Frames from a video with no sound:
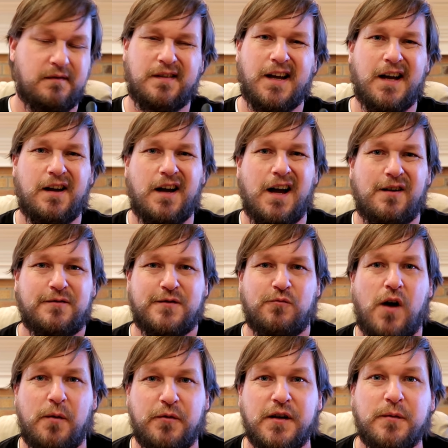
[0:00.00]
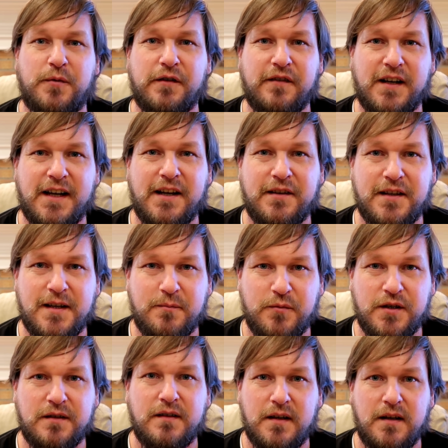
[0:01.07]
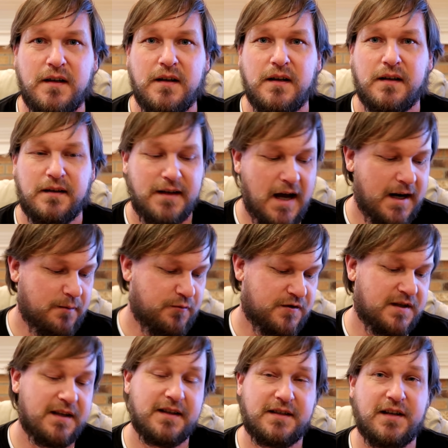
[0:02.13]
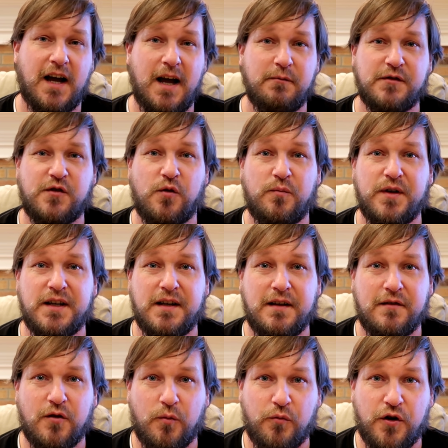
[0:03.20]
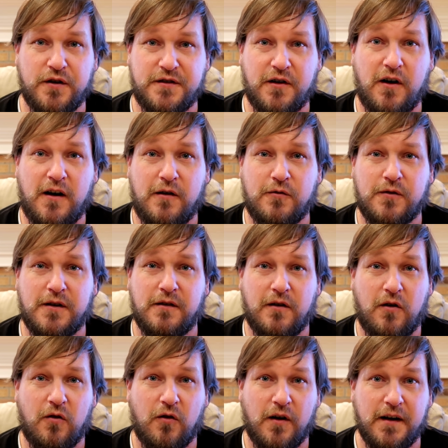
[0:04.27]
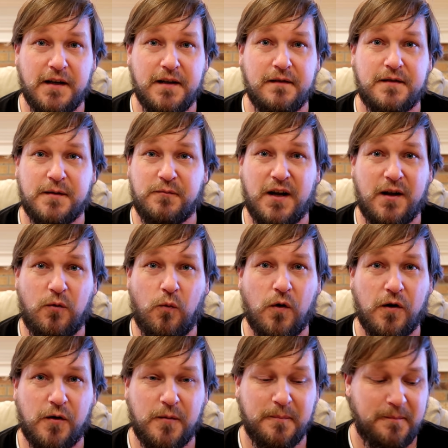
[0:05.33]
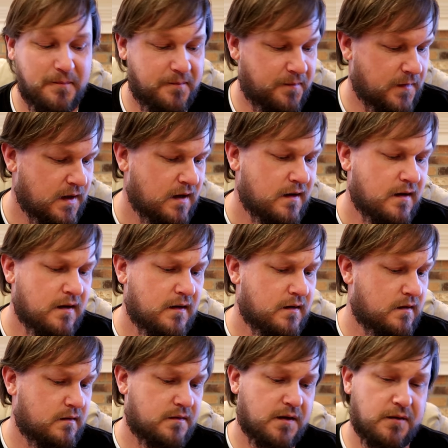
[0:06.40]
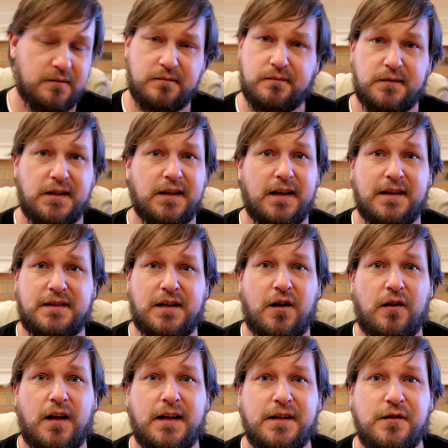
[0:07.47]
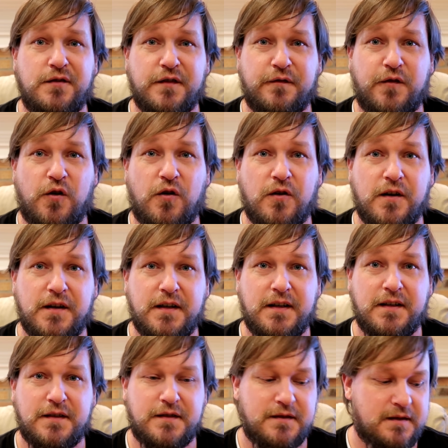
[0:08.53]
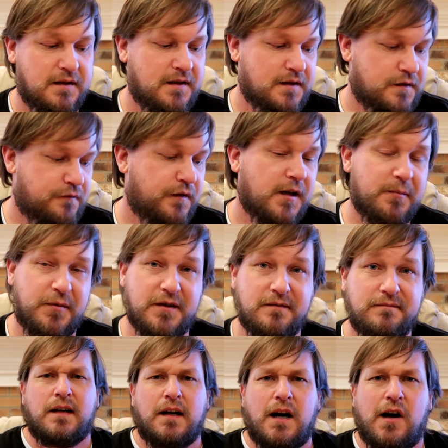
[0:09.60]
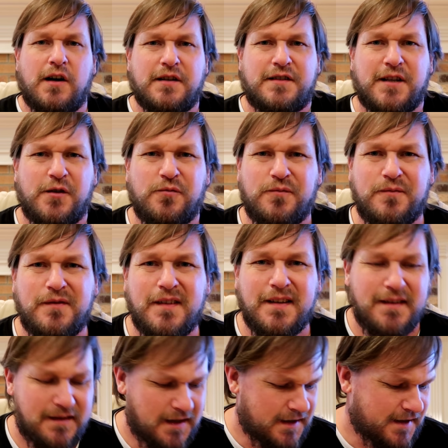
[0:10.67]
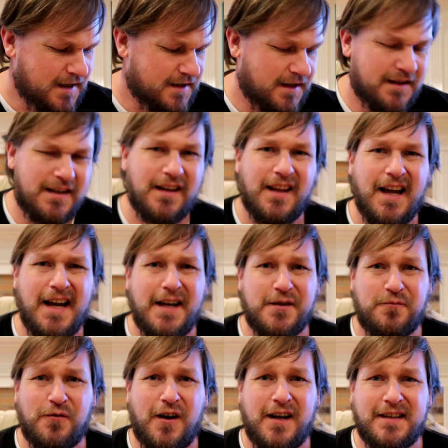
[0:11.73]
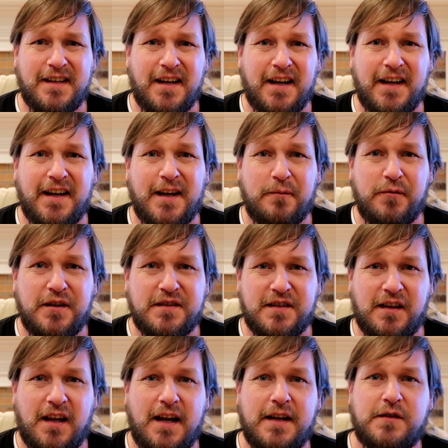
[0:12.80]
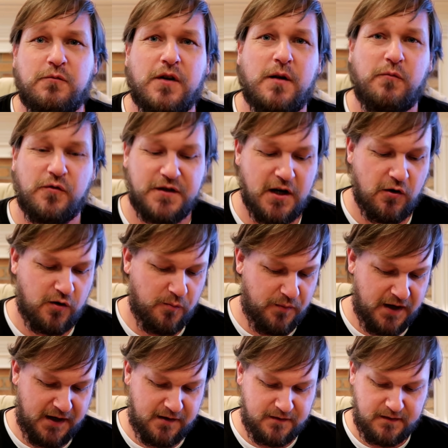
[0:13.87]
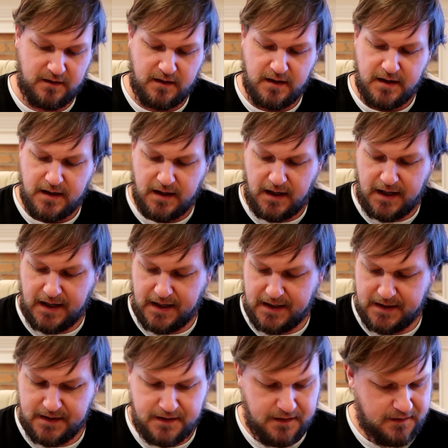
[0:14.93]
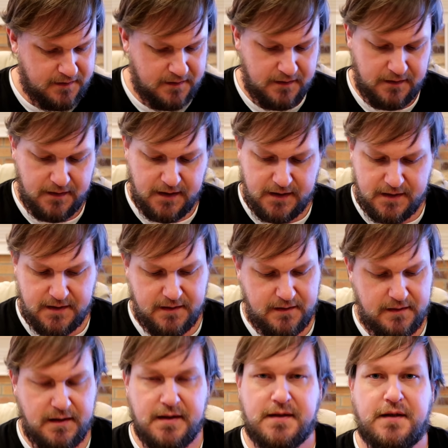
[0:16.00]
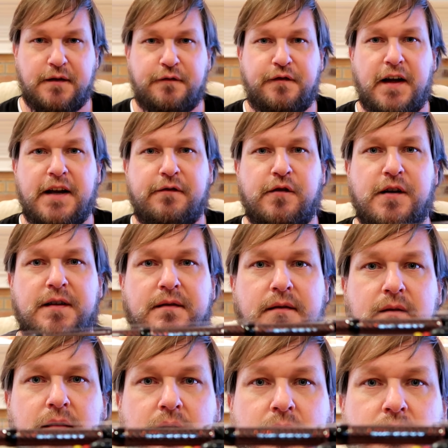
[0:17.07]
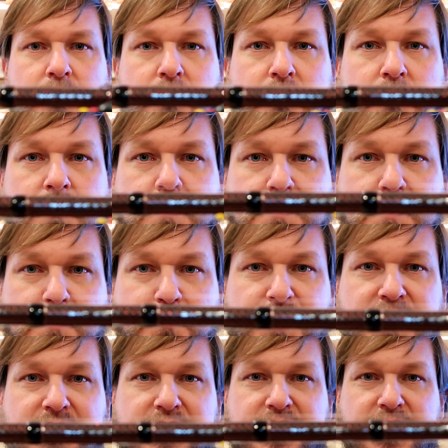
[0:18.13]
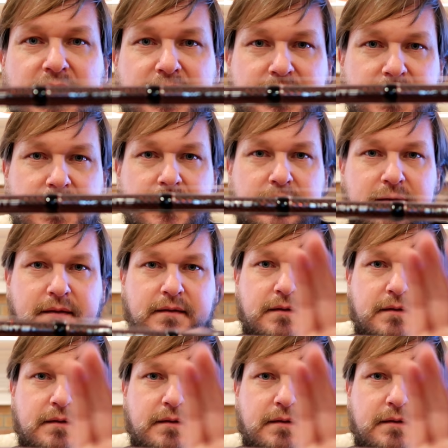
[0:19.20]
I'll swap it up every now and then, but 90% of the time it's going to be either a brush hog or some kind of worm. So yeah, that's all I use it for is flipping. All right, so this isn't the last rod that I have, but it's the last one I'm going to talk about. And this is the Favorite. It's the Big Sexy.